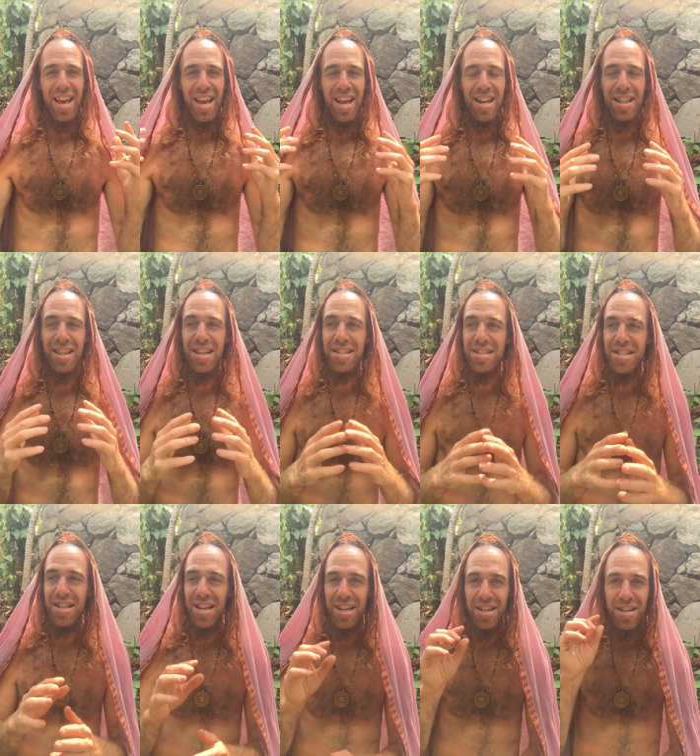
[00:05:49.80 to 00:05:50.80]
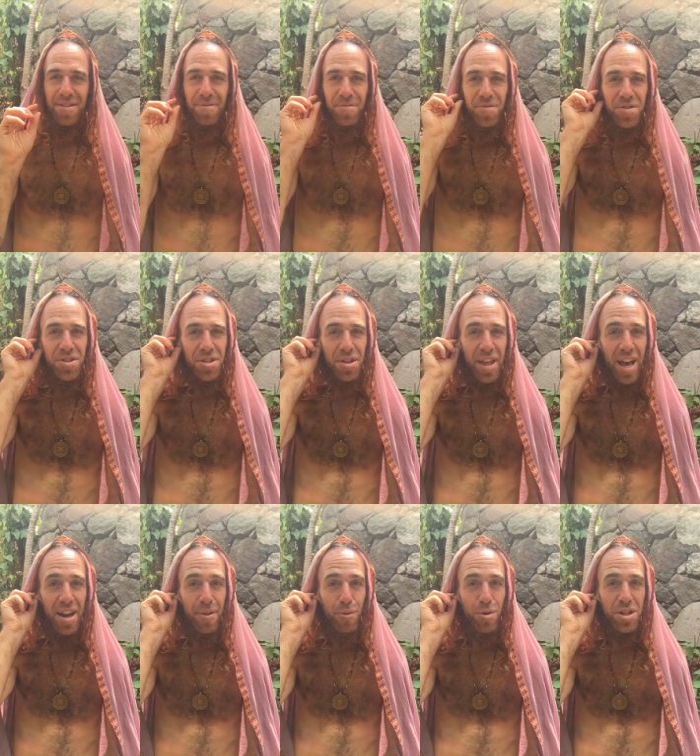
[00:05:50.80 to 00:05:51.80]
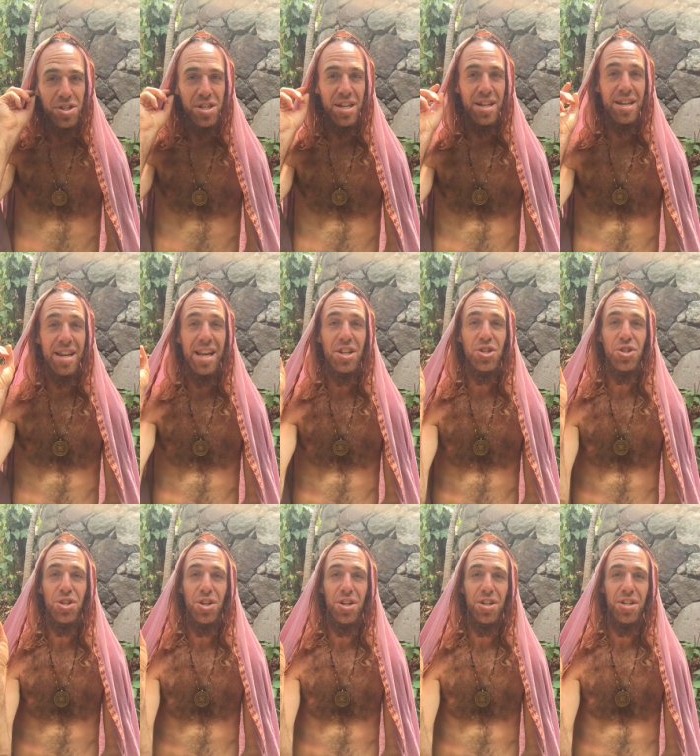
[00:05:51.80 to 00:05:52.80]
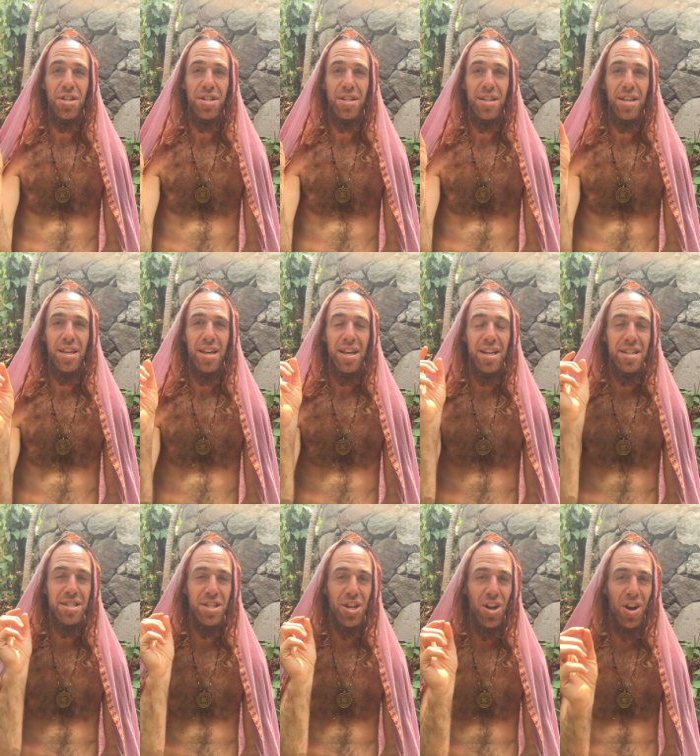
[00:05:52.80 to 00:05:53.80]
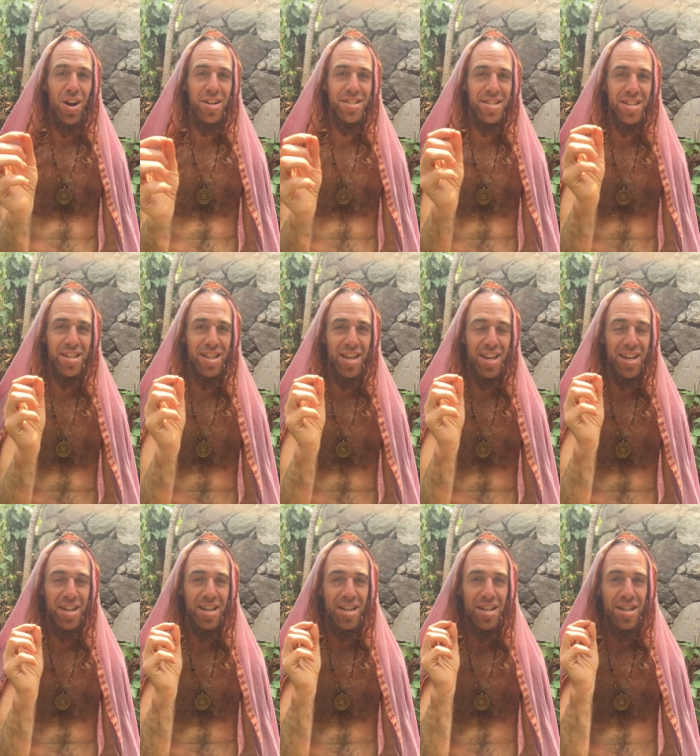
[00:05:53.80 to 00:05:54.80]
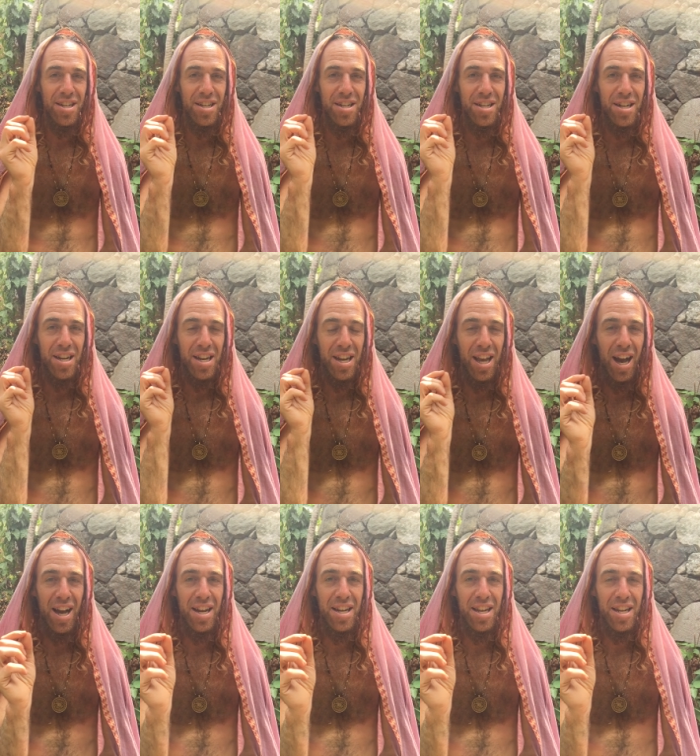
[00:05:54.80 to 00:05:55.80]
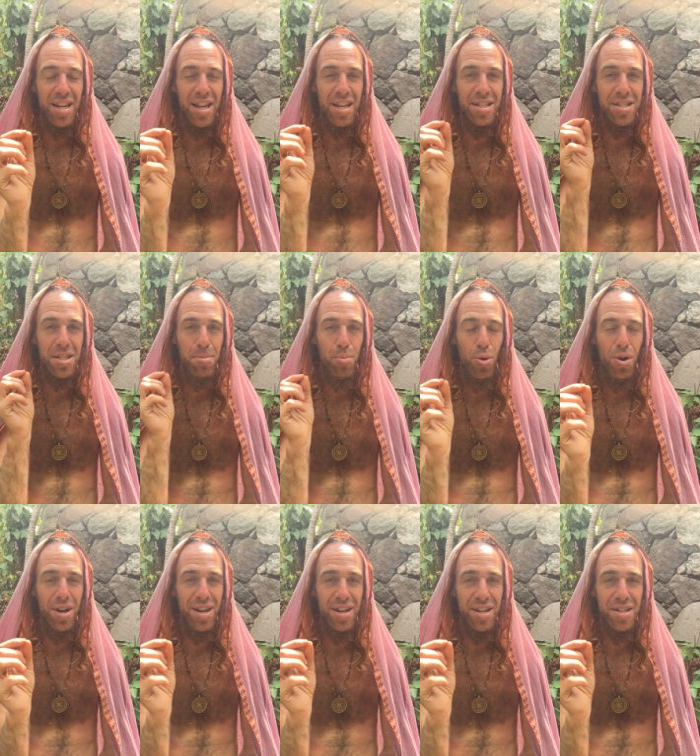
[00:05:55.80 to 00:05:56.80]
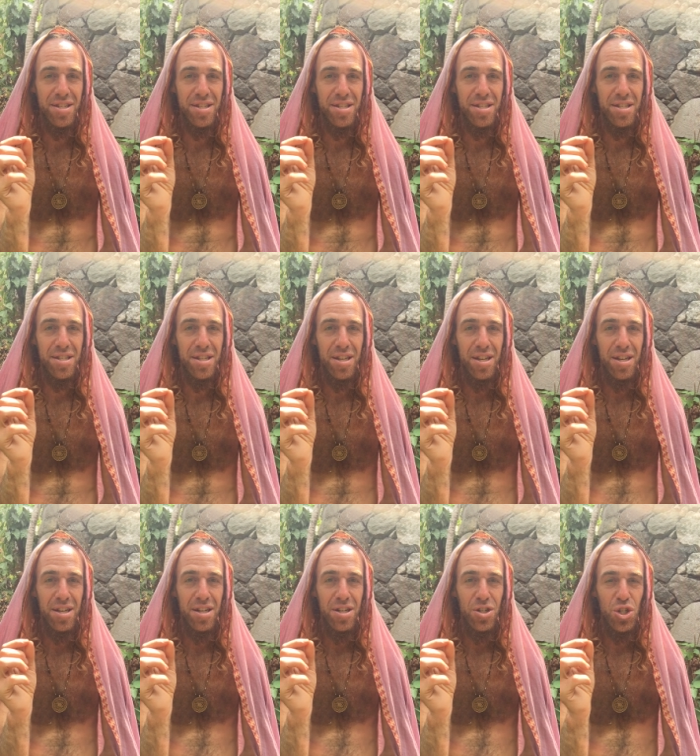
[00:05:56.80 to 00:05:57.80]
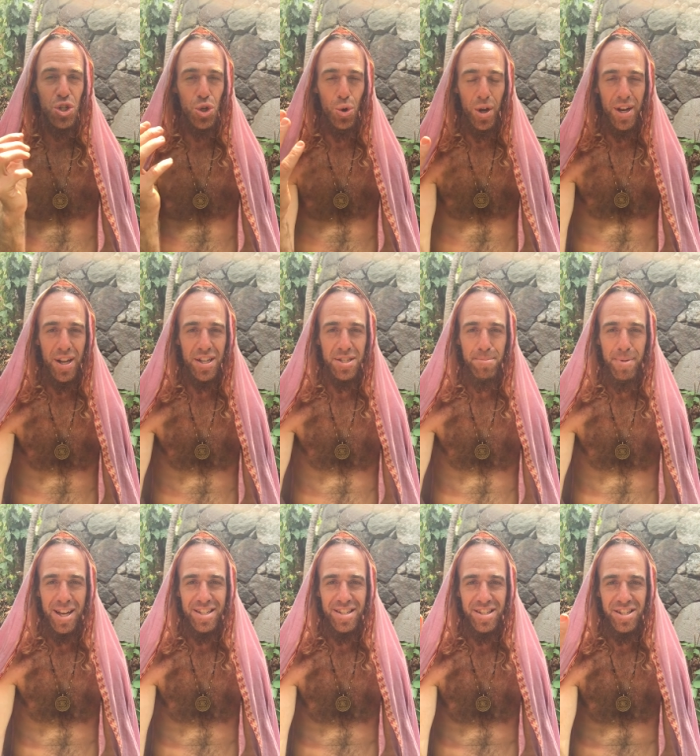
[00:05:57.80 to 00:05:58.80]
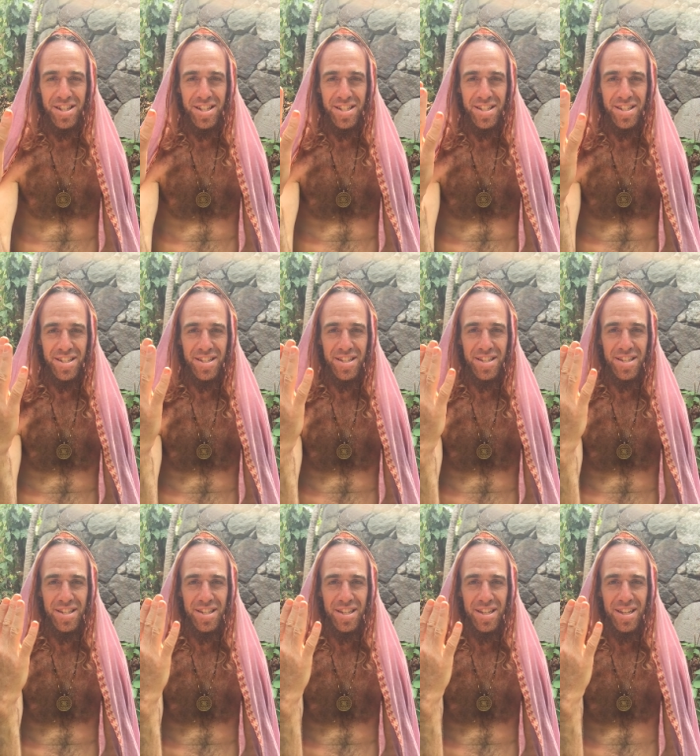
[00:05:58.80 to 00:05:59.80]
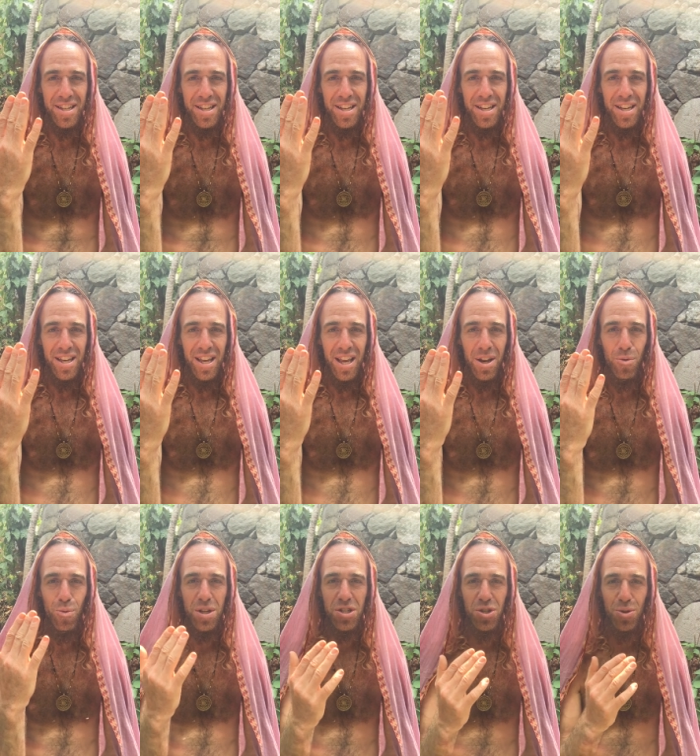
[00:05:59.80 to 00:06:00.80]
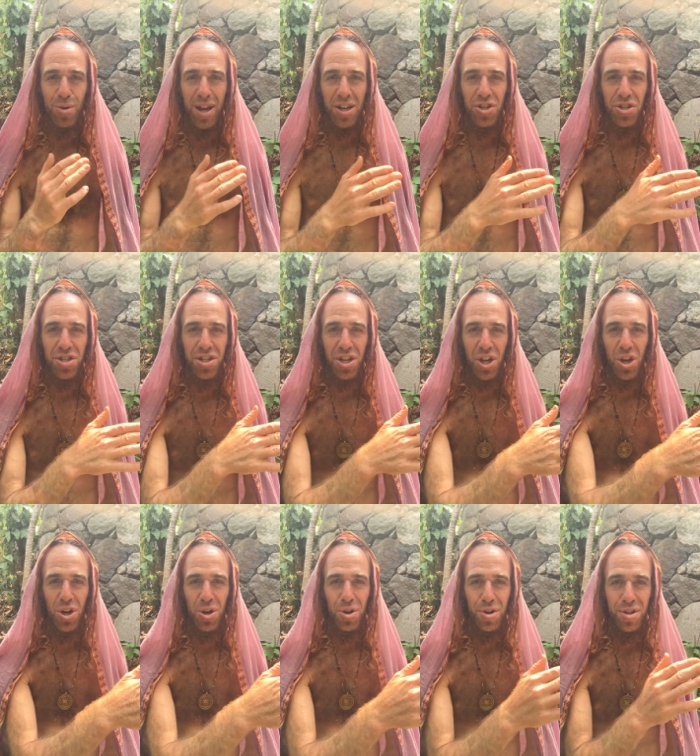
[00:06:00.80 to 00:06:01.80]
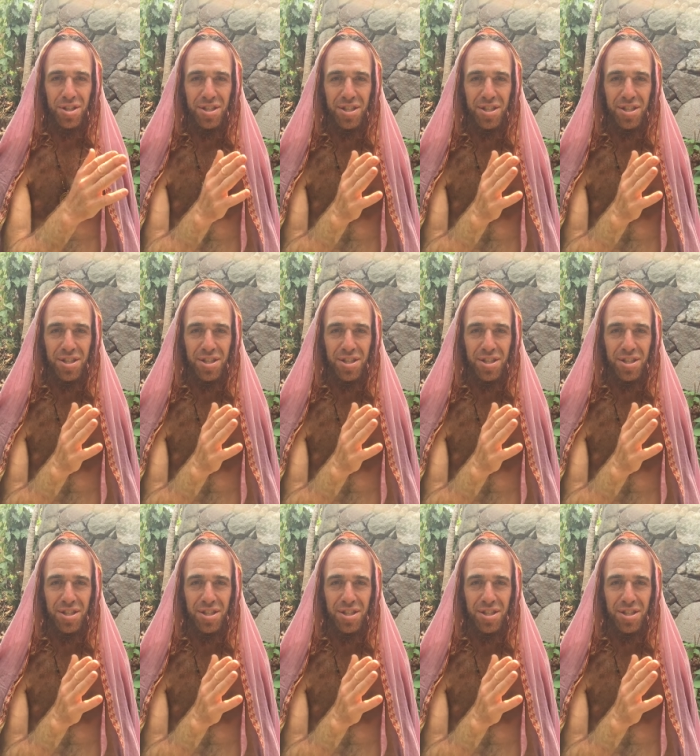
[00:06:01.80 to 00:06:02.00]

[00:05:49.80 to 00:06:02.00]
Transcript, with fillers: and listening to that of which nature is constantly guiding and supporting us, showing us messages in which direction to go.